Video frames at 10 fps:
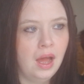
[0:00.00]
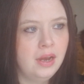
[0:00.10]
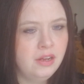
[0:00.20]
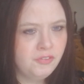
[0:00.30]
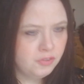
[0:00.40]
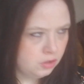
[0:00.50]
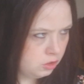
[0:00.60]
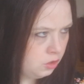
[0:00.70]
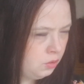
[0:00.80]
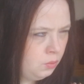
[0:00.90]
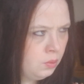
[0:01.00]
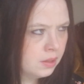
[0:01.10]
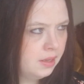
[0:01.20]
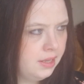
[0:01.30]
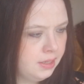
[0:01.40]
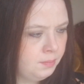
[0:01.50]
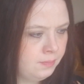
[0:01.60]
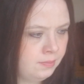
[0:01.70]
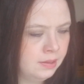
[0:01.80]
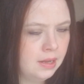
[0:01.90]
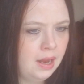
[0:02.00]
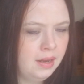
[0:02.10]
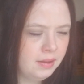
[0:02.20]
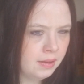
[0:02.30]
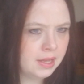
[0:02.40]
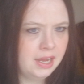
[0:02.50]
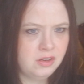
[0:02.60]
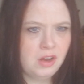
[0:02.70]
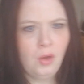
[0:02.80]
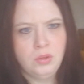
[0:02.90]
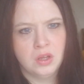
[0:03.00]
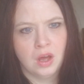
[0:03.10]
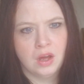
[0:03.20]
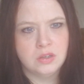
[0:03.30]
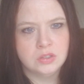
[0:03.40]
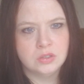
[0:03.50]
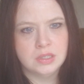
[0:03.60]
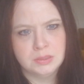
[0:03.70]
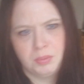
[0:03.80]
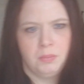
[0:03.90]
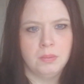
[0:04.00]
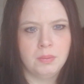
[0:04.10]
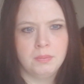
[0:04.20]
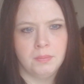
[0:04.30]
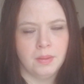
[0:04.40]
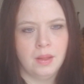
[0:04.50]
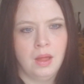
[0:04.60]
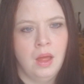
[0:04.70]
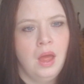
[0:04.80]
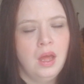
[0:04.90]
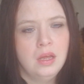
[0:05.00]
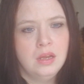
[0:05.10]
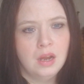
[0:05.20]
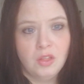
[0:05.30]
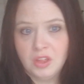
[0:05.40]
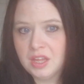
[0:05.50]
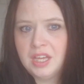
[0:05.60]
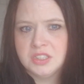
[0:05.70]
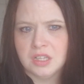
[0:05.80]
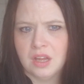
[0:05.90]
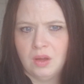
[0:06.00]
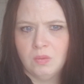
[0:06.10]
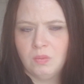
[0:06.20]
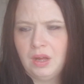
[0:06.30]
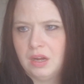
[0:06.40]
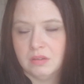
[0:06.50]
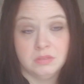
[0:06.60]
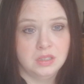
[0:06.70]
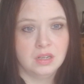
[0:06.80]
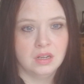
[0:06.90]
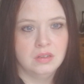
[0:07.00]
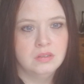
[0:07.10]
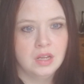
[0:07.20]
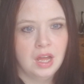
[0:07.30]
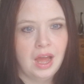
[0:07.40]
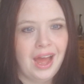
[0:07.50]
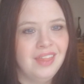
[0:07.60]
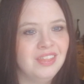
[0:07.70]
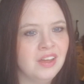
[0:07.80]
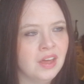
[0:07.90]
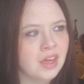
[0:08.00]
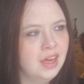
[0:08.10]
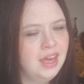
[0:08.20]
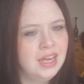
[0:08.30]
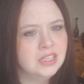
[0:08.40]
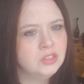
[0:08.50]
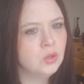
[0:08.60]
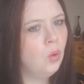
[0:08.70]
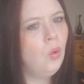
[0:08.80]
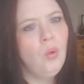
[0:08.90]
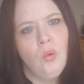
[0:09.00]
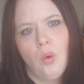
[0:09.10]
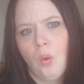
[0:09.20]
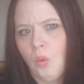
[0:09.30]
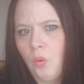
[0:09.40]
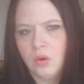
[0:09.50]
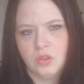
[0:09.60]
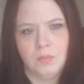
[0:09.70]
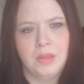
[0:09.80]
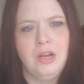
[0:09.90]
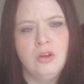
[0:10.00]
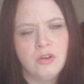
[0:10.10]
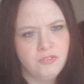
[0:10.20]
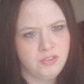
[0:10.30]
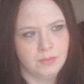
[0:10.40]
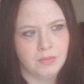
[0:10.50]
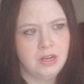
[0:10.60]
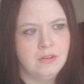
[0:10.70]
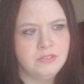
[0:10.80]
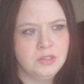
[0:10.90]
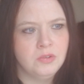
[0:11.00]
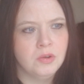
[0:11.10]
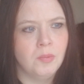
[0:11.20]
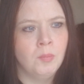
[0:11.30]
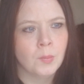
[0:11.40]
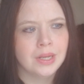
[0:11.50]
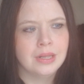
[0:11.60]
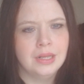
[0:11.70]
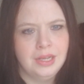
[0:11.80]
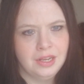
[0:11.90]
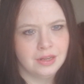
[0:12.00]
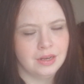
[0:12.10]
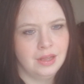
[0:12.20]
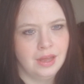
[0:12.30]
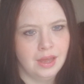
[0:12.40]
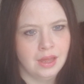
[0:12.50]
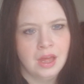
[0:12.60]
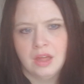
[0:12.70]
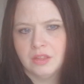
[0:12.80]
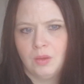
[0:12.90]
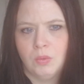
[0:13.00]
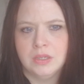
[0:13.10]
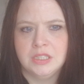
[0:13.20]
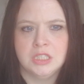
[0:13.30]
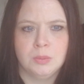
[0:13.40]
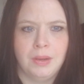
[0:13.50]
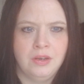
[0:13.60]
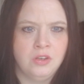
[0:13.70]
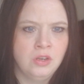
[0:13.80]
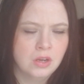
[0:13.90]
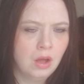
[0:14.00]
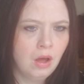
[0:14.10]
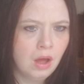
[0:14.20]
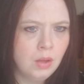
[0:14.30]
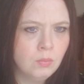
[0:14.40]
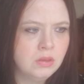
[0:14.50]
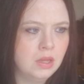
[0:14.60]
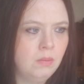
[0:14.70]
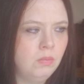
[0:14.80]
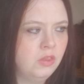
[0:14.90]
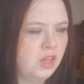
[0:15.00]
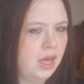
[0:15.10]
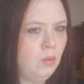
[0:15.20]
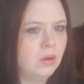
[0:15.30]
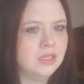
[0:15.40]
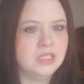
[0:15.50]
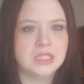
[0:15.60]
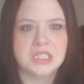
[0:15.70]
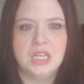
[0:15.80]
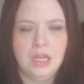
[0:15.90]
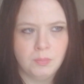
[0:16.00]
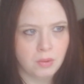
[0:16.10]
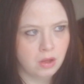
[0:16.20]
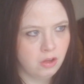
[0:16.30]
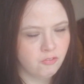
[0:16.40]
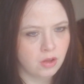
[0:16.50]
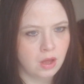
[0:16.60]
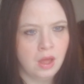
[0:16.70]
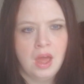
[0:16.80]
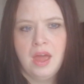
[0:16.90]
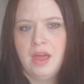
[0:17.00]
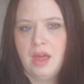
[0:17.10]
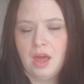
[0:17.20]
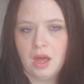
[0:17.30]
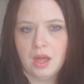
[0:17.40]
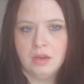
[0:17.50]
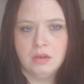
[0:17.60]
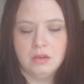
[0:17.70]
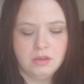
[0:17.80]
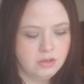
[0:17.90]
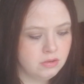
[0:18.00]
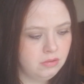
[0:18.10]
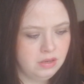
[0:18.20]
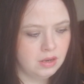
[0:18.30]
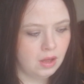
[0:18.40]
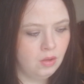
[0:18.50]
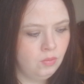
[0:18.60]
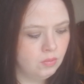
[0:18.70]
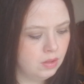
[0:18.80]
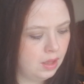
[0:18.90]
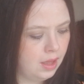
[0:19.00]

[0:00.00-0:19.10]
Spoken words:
And if you keep telling a kid, no, you can't do this, blah, blah, blah, blah, blah, you know, the kids are like, well, you know. And the kids, all of them, they loved him completely. They wanted to spend time with him. They wanted to sleep over. And, you know,